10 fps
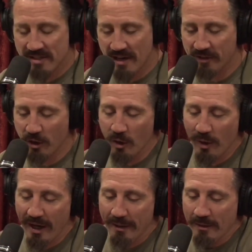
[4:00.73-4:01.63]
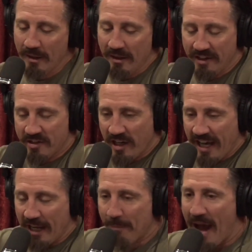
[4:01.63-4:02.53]
have to go away. These
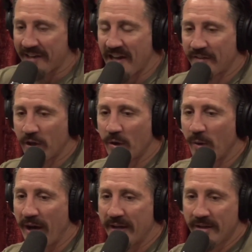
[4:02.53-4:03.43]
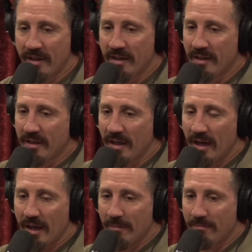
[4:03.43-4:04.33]
gigantic PACs have to go away.
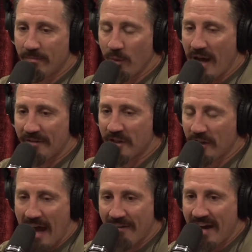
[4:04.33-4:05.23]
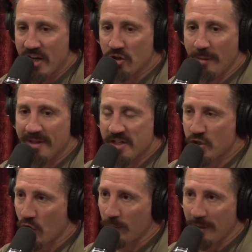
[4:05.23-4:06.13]
We have to have age limits and
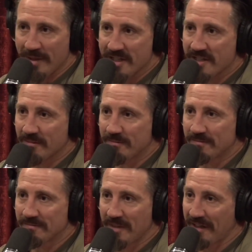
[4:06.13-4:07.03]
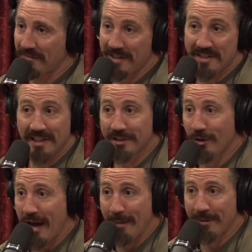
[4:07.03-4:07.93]
term limits. Like, if these things
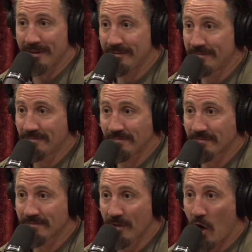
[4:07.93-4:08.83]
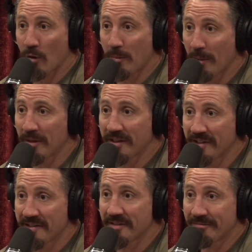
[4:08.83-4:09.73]
don't happen, our republic is